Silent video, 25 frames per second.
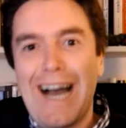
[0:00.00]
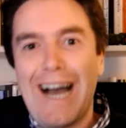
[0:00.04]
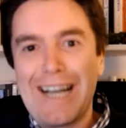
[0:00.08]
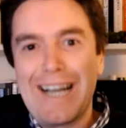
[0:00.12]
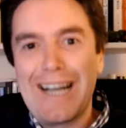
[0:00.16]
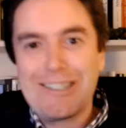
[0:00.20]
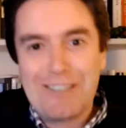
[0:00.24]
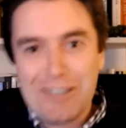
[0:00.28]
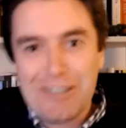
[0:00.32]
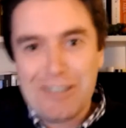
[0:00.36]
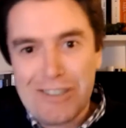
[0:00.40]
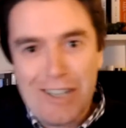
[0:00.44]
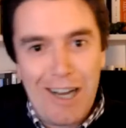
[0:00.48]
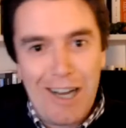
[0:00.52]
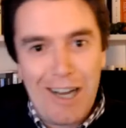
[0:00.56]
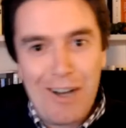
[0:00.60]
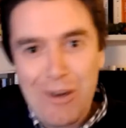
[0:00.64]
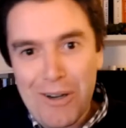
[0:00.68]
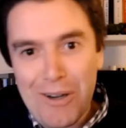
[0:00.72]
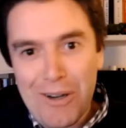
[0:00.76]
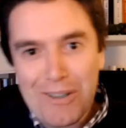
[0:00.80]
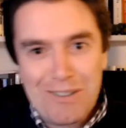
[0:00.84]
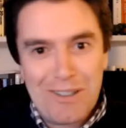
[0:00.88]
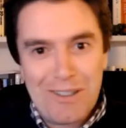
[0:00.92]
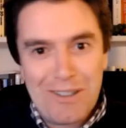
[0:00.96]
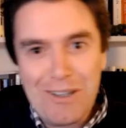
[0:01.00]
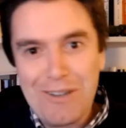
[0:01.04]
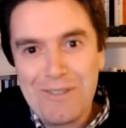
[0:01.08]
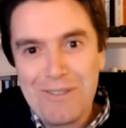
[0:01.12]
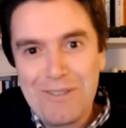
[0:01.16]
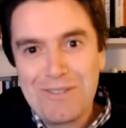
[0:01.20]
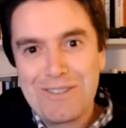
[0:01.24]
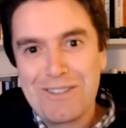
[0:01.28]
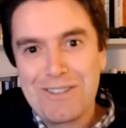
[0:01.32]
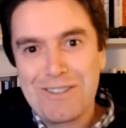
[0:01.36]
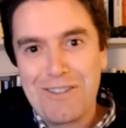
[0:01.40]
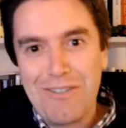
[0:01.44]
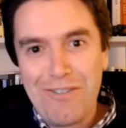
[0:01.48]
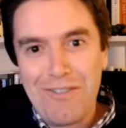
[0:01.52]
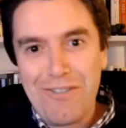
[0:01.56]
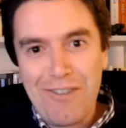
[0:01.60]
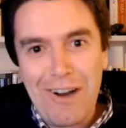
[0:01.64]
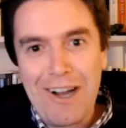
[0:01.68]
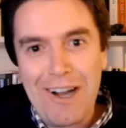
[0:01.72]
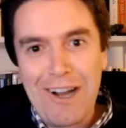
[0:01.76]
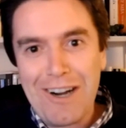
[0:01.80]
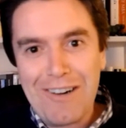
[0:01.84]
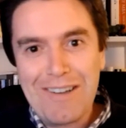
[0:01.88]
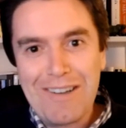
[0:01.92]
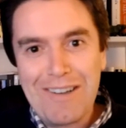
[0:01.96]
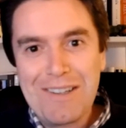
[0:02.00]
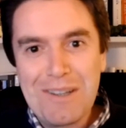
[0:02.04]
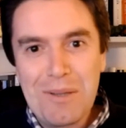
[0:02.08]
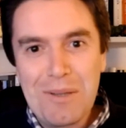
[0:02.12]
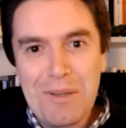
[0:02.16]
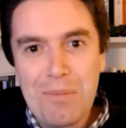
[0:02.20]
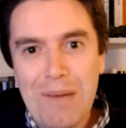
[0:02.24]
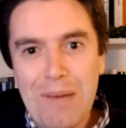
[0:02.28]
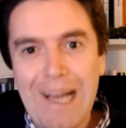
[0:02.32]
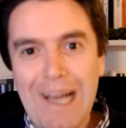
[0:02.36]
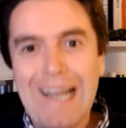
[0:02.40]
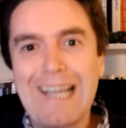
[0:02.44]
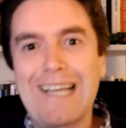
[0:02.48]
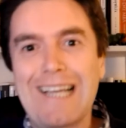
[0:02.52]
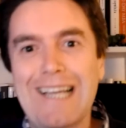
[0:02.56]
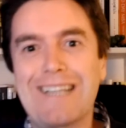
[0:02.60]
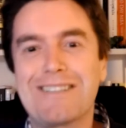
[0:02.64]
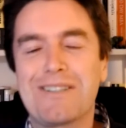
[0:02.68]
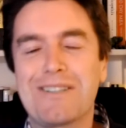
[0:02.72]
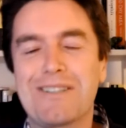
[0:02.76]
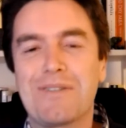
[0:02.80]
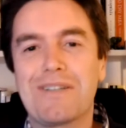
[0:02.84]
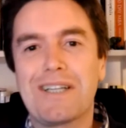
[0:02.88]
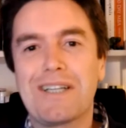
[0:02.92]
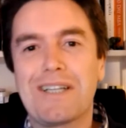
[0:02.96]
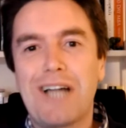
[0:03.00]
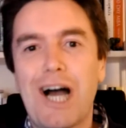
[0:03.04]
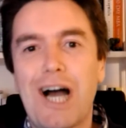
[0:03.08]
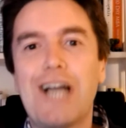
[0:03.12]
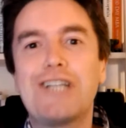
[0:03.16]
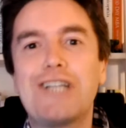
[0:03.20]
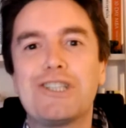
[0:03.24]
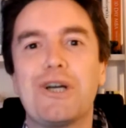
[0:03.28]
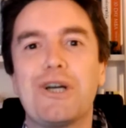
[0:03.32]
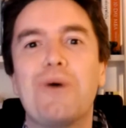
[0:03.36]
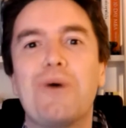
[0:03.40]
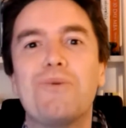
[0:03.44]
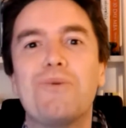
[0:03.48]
and stoke the fire in the belly so that I don't